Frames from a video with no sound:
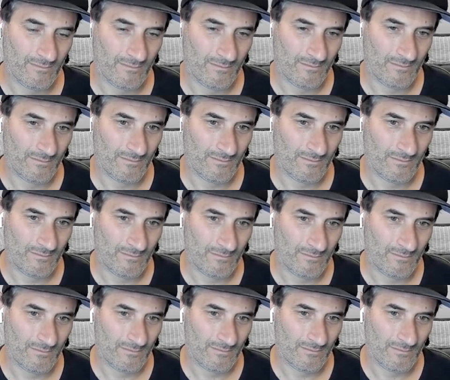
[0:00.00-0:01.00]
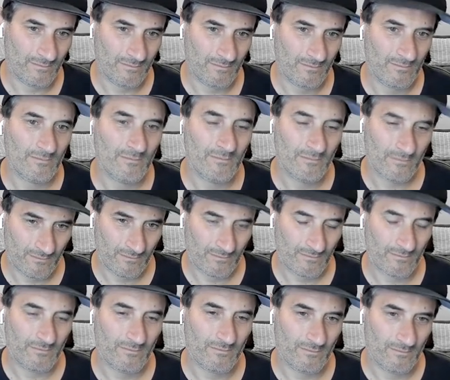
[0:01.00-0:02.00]

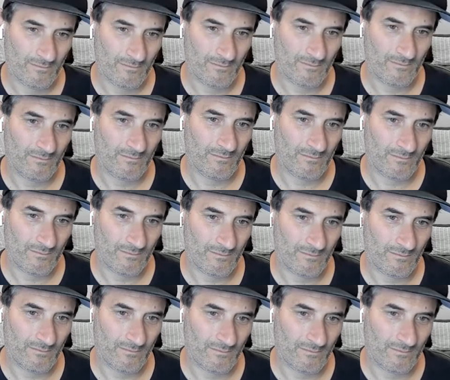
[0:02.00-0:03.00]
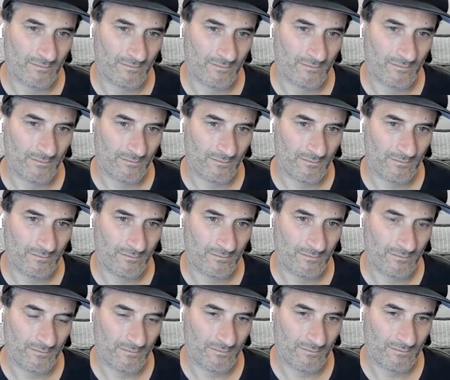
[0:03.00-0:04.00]

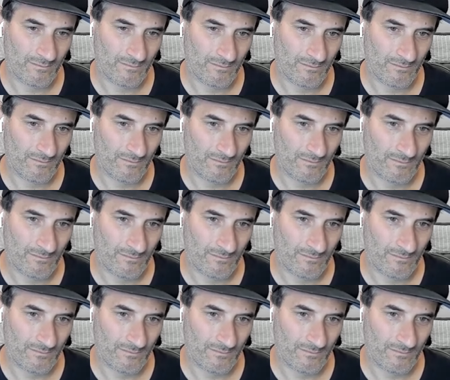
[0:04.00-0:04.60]
The person shown says nothing.